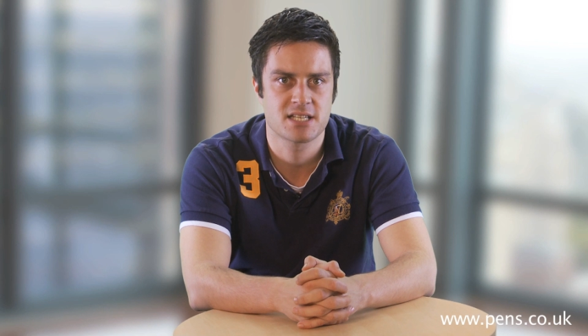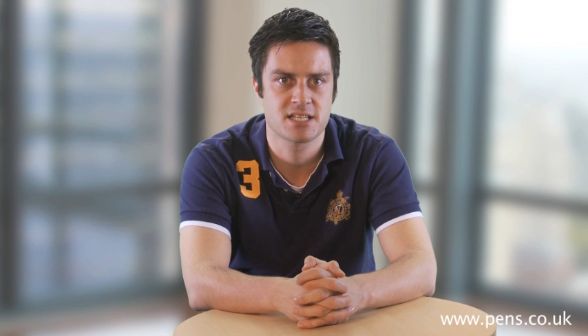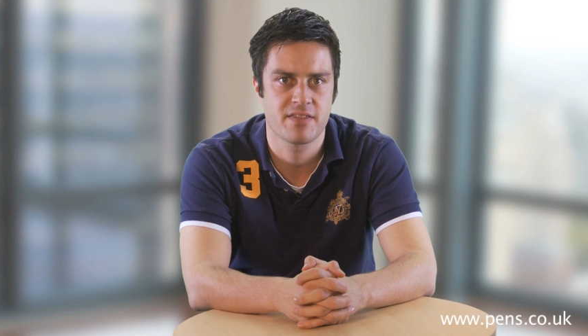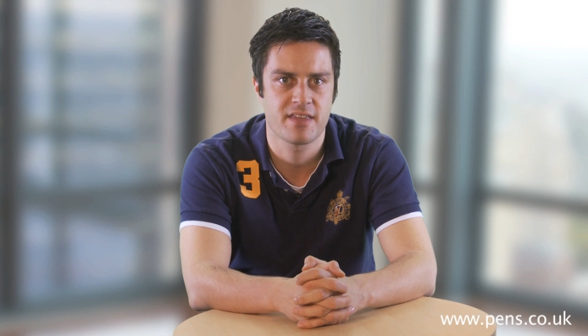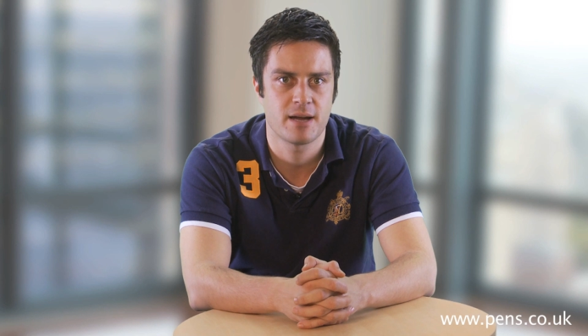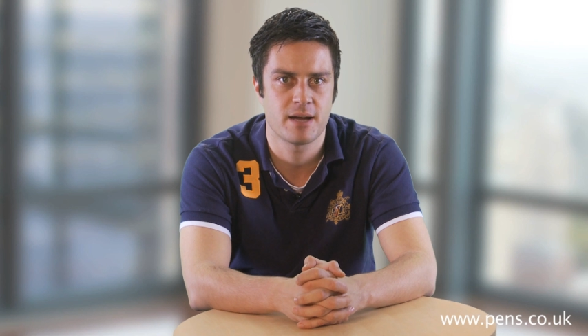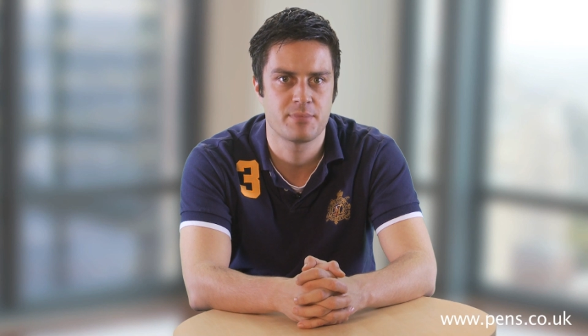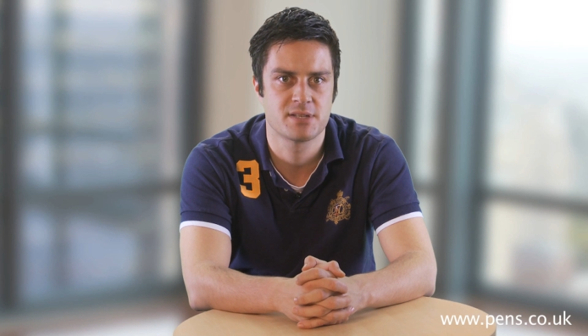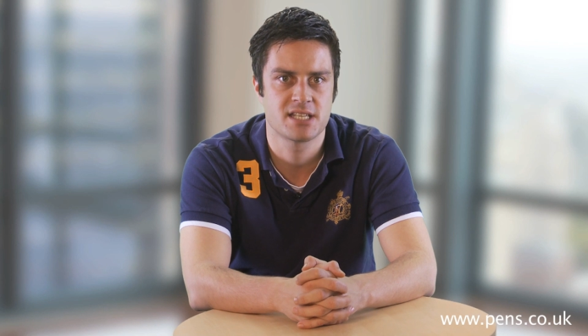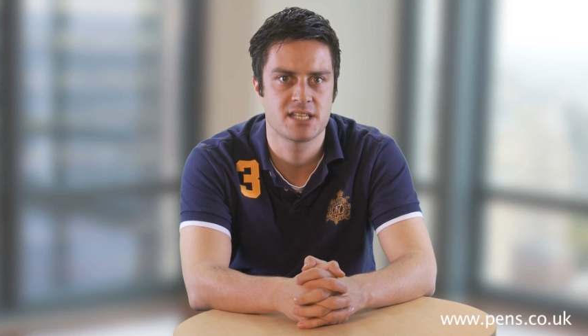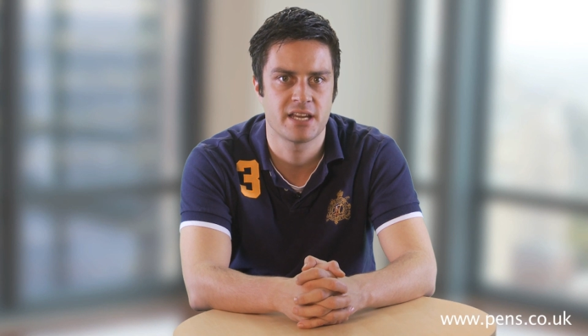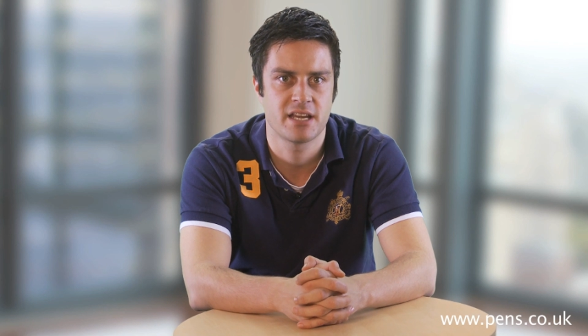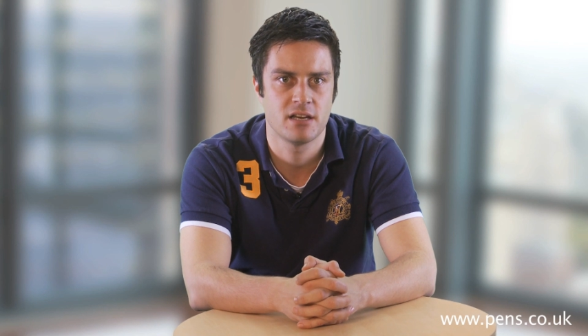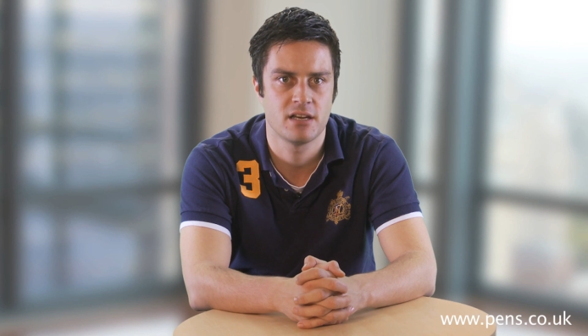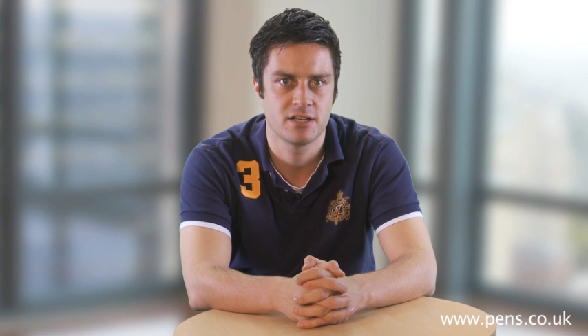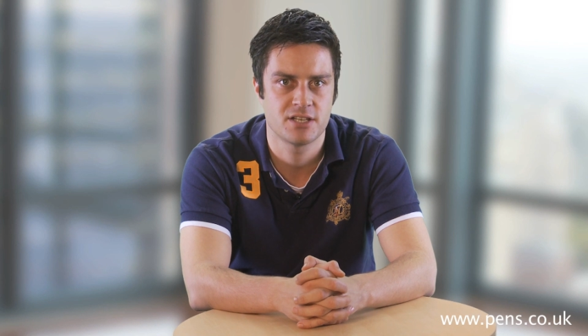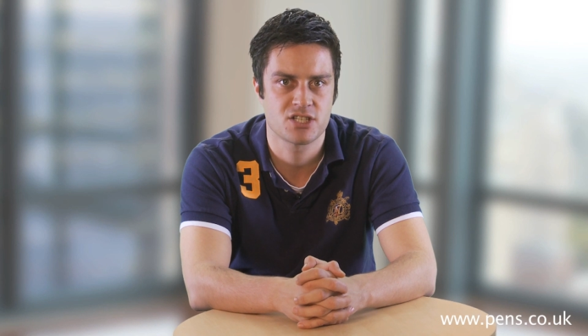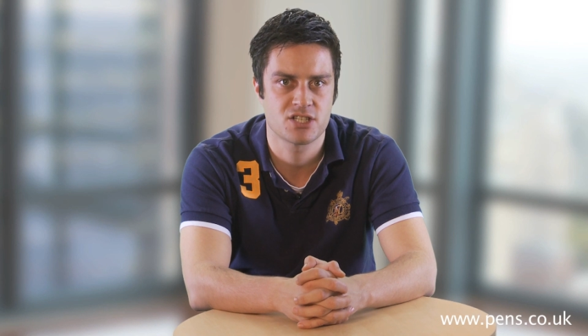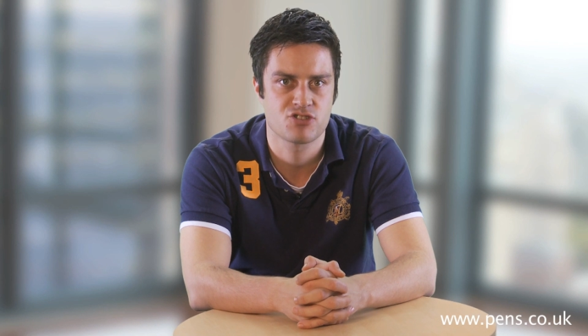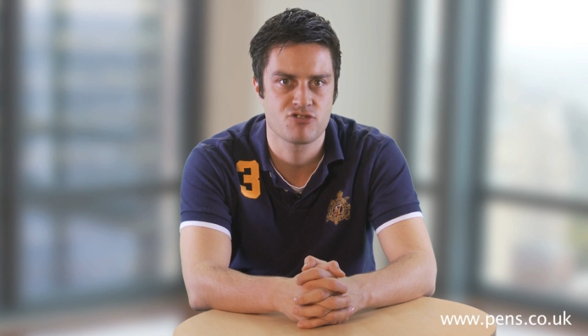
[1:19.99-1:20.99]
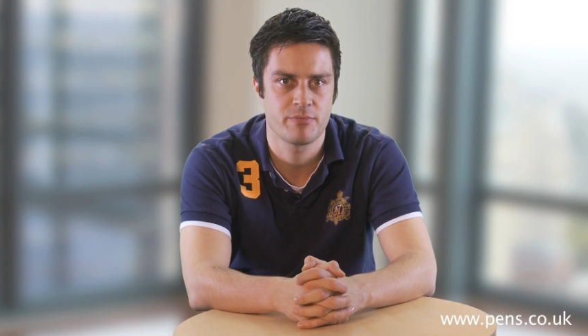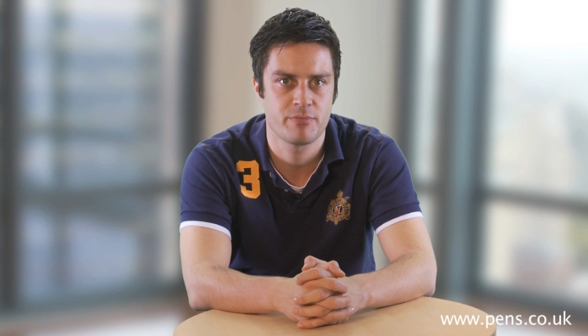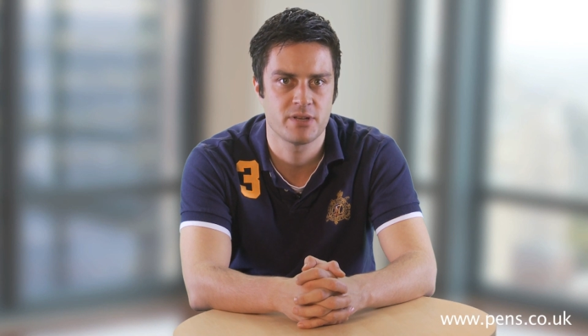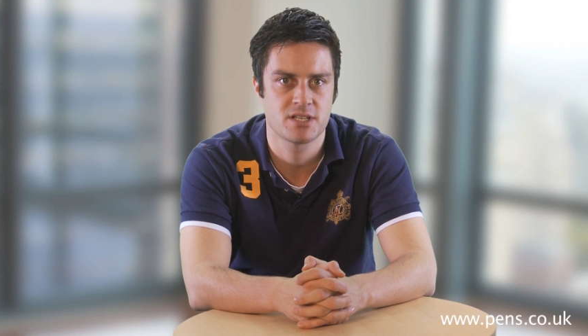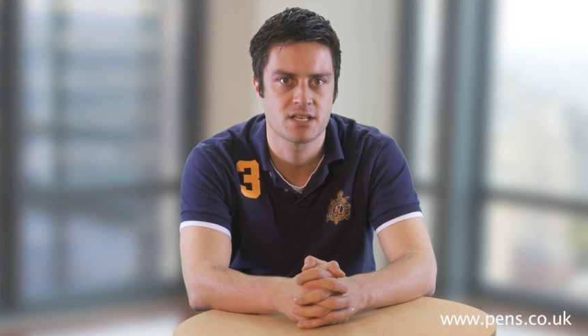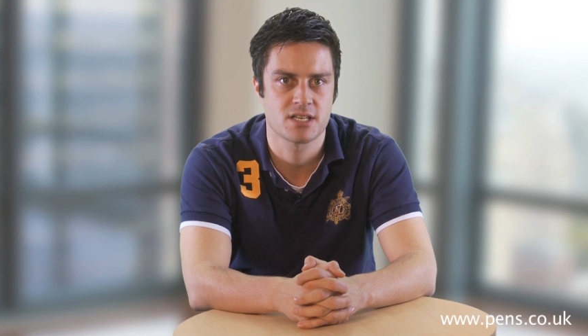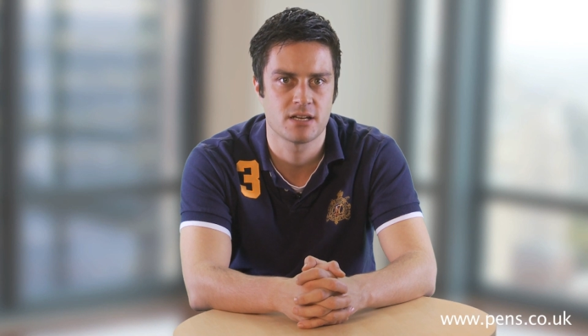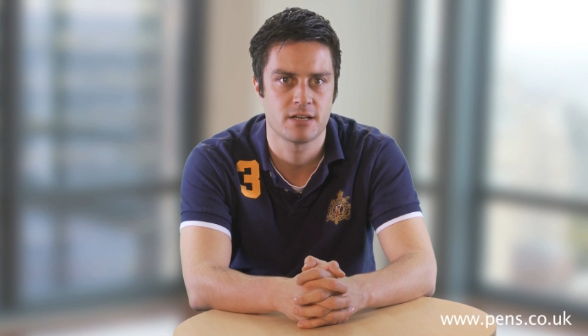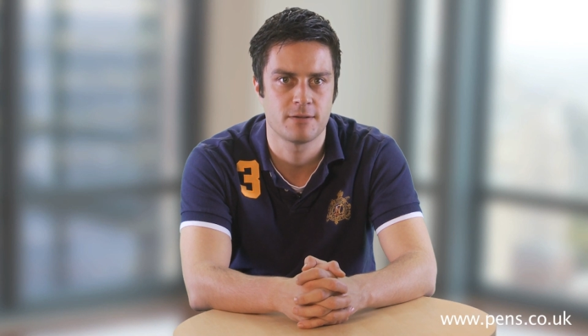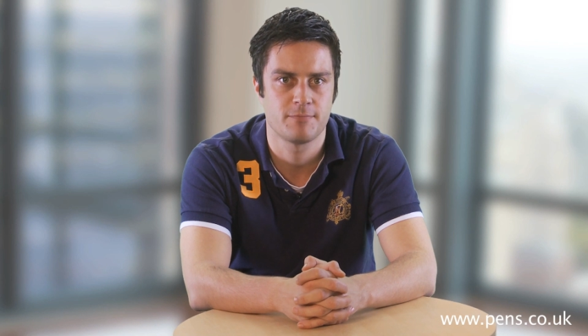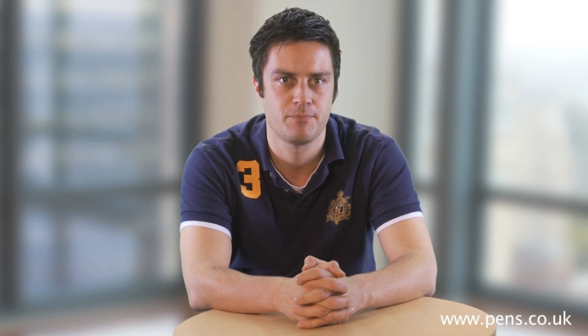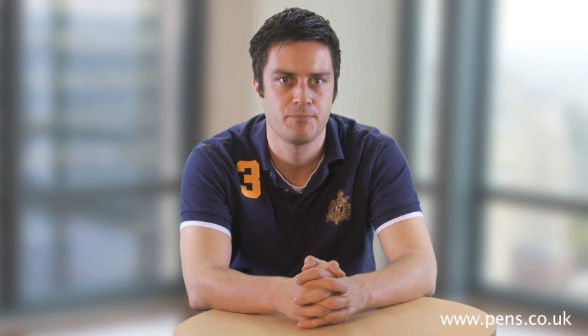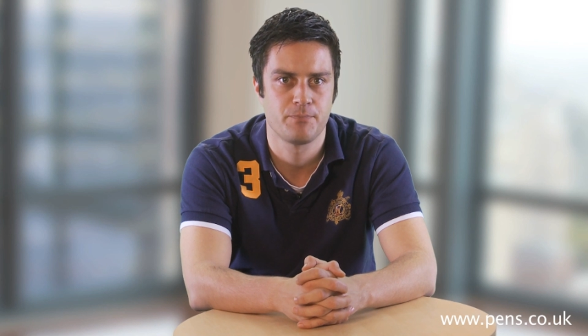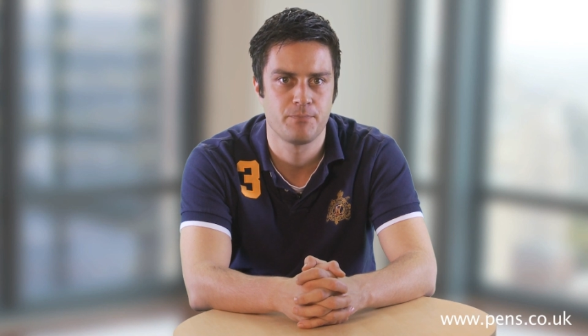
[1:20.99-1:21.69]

to that particular distributor.